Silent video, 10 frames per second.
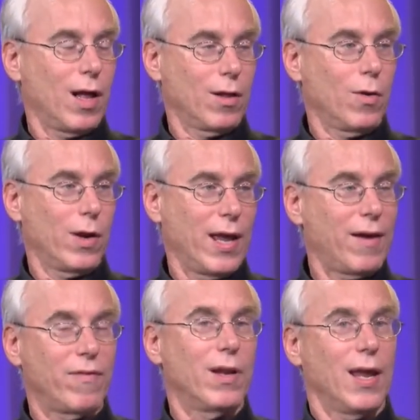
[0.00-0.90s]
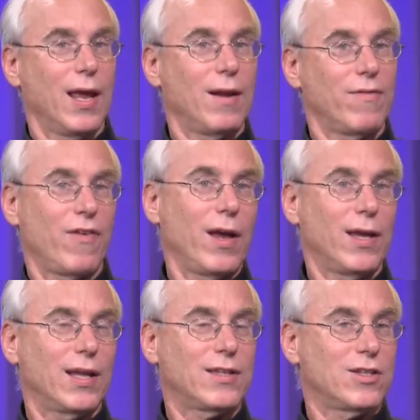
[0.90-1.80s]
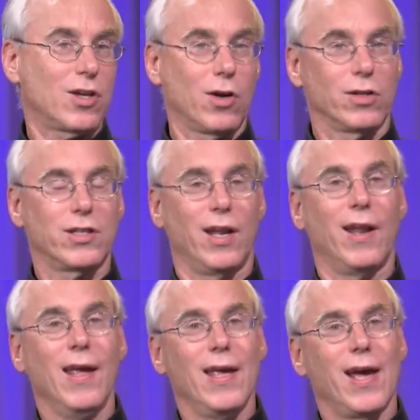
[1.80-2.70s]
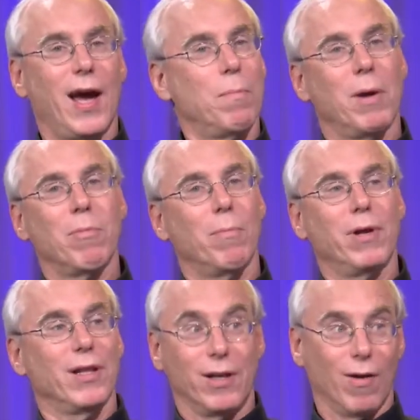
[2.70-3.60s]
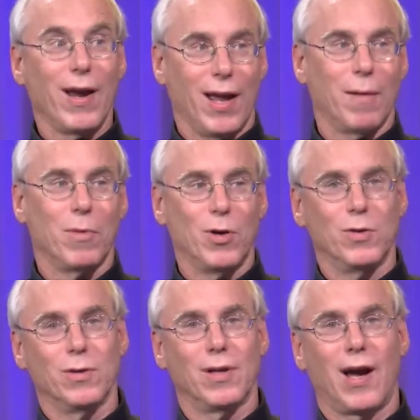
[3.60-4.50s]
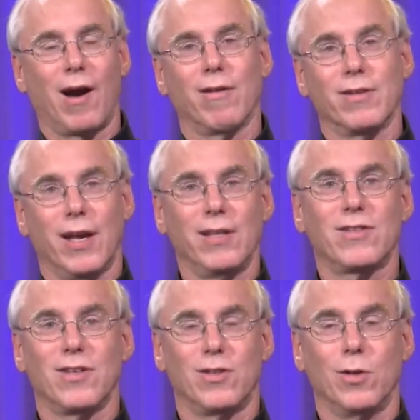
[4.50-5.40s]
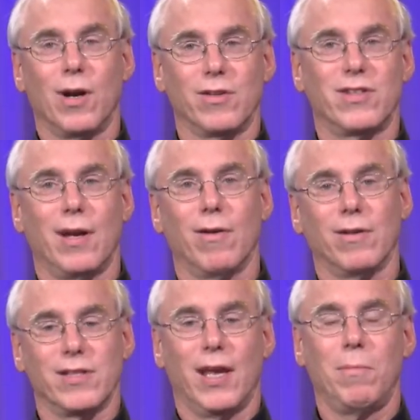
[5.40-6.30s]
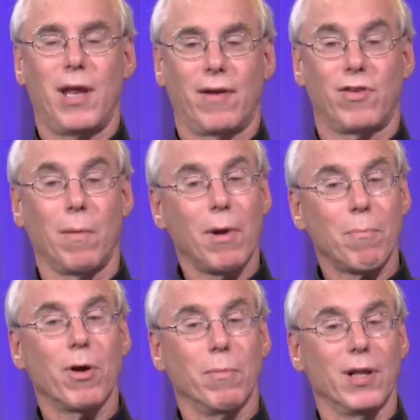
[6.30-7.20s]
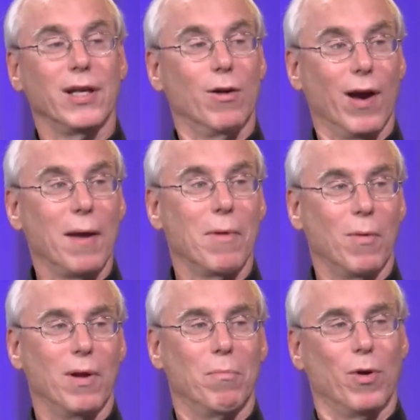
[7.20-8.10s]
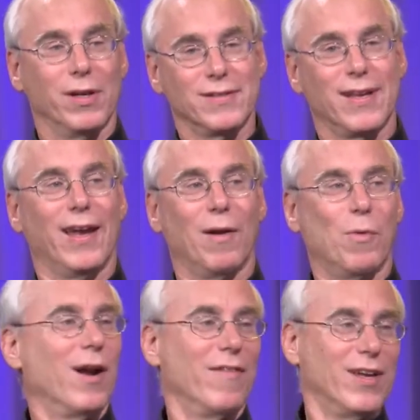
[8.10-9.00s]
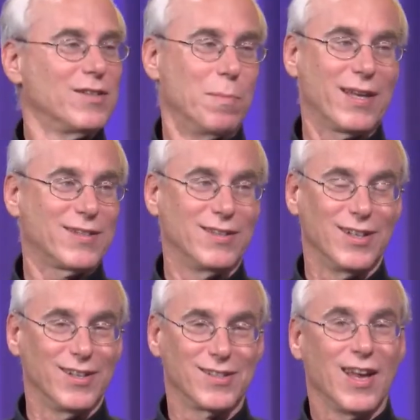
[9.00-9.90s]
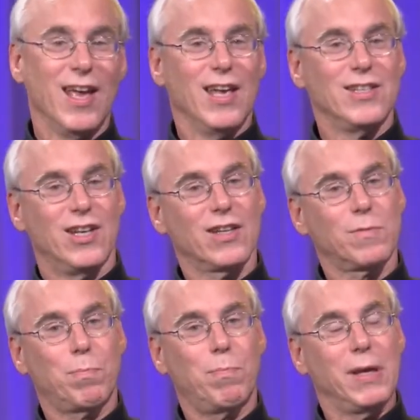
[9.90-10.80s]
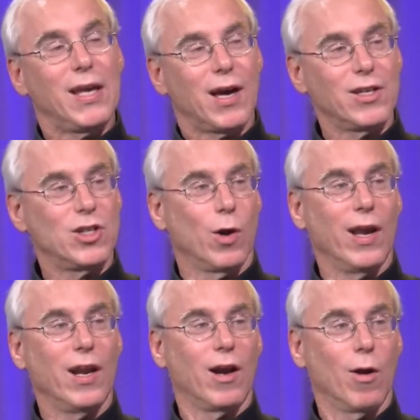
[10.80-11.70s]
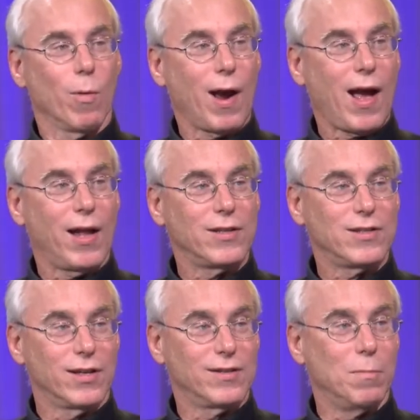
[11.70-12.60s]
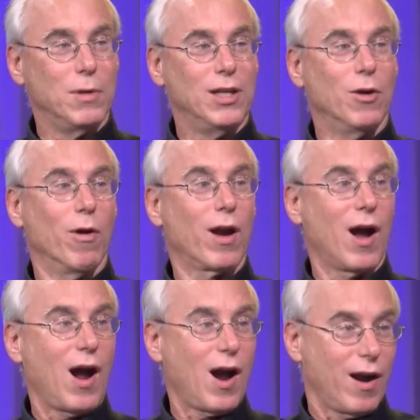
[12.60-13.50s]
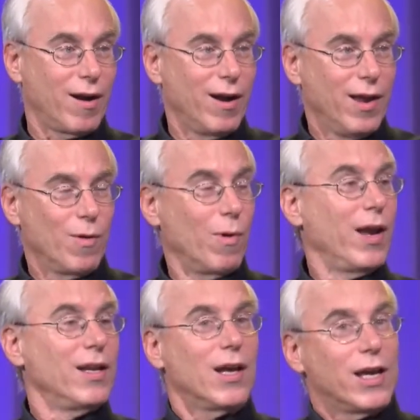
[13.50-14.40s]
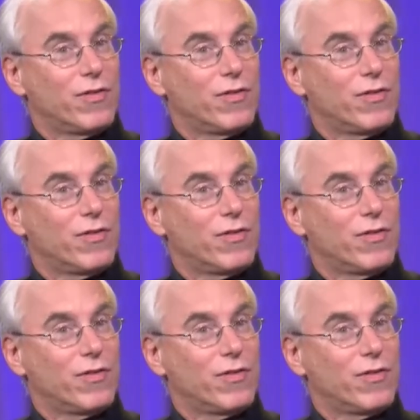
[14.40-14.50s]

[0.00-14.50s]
I'll go to heaven, and if I get to church. And I remember Billy Graham, who our institute, our center is named after, I remember Billy Graham at one point saying in one of his messages, just because you're in a garage doesn't mean you're a car. Sure. Right? Yeah.